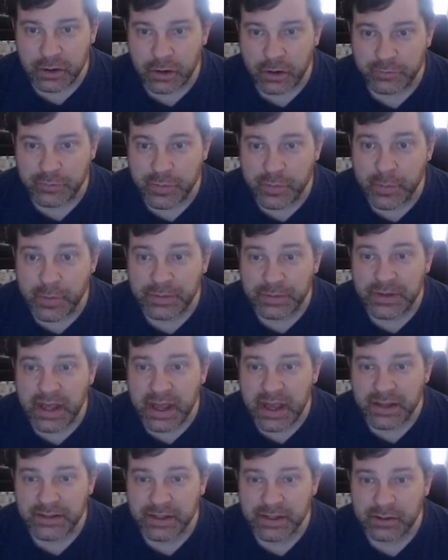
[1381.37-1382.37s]
from among the
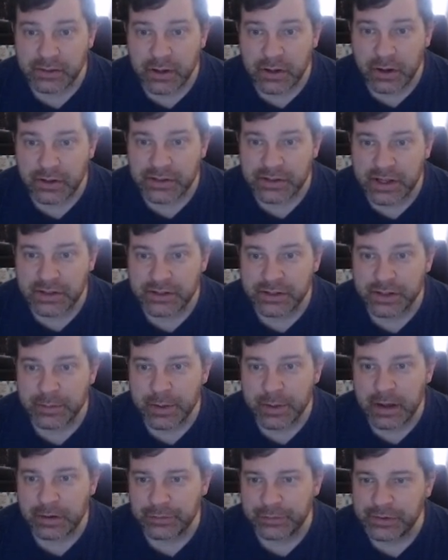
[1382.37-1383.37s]
exiled cards onto the
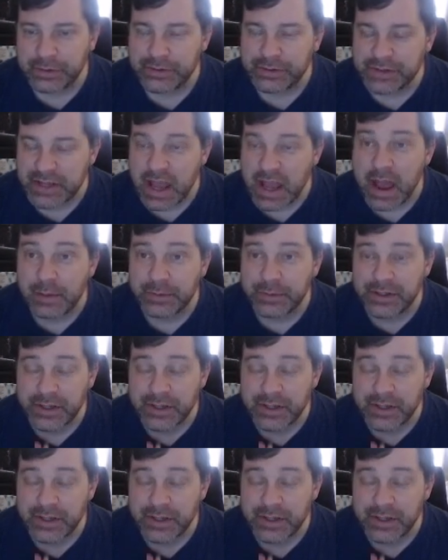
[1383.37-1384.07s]
battlefield tapped.